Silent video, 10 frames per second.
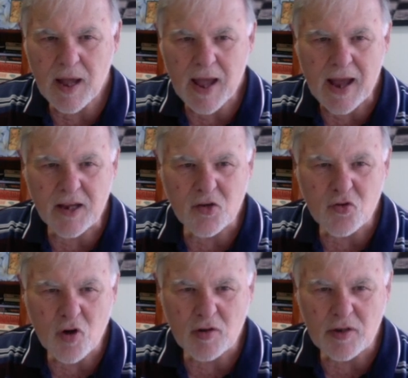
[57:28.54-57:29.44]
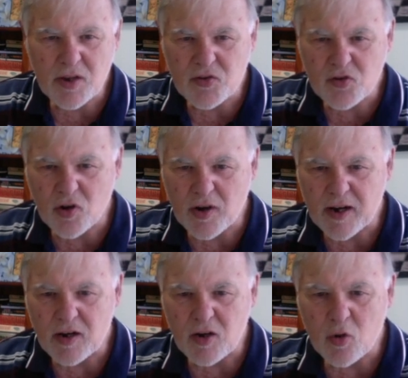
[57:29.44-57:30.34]
And controlling this
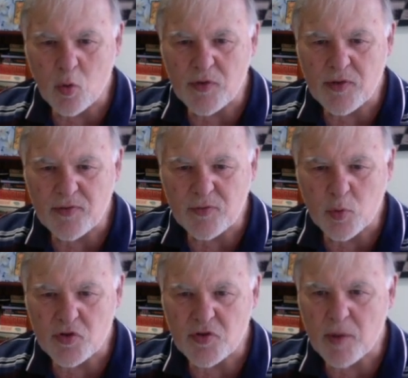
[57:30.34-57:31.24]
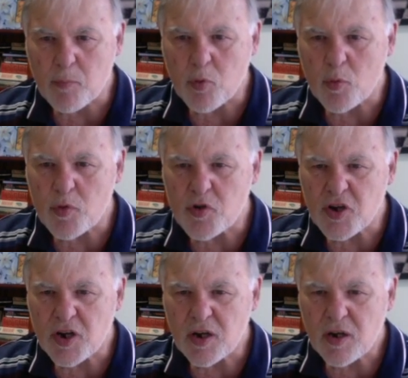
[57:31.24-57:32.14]
diagonally, you always have to watch that pawn retreat.